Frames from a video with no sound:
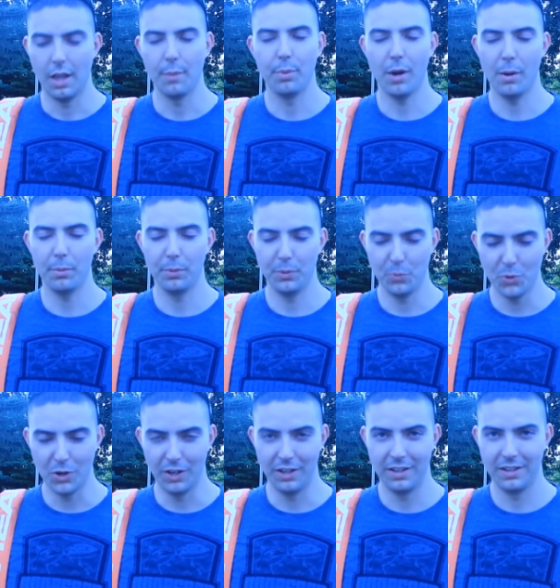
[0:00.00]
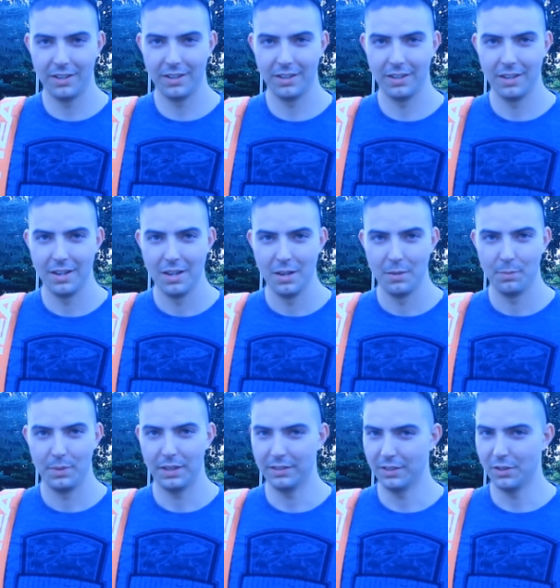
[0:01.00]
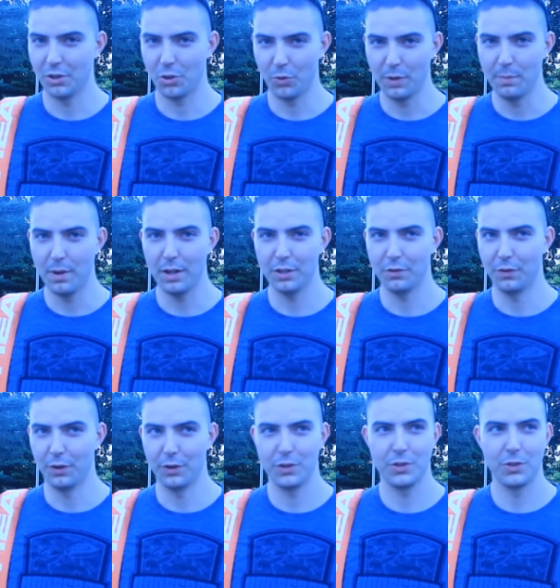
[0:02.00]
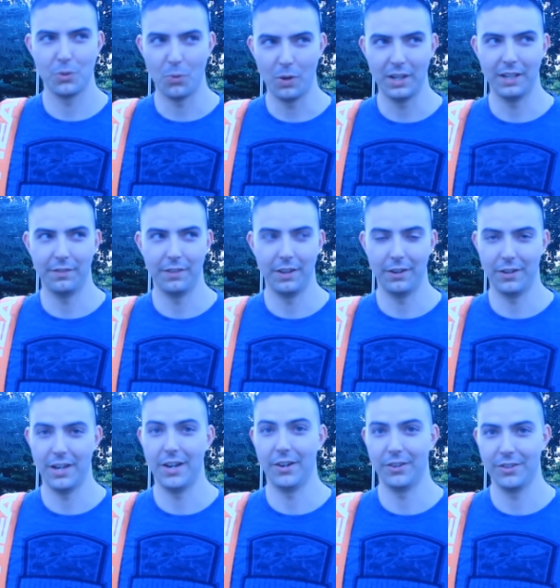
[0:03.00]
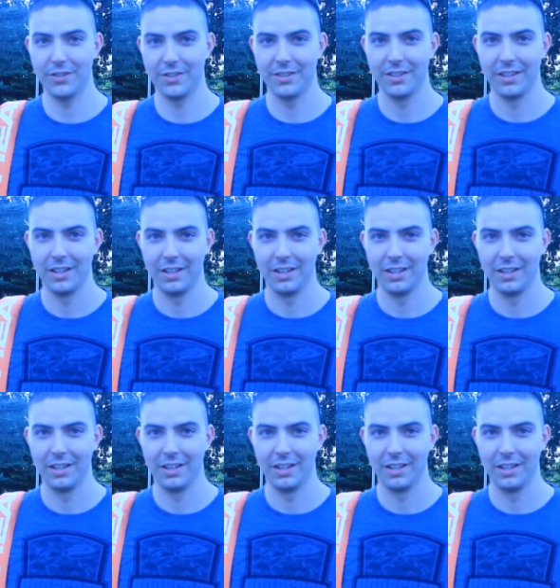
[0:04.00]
I probably would, because it's three months versus 20 of their years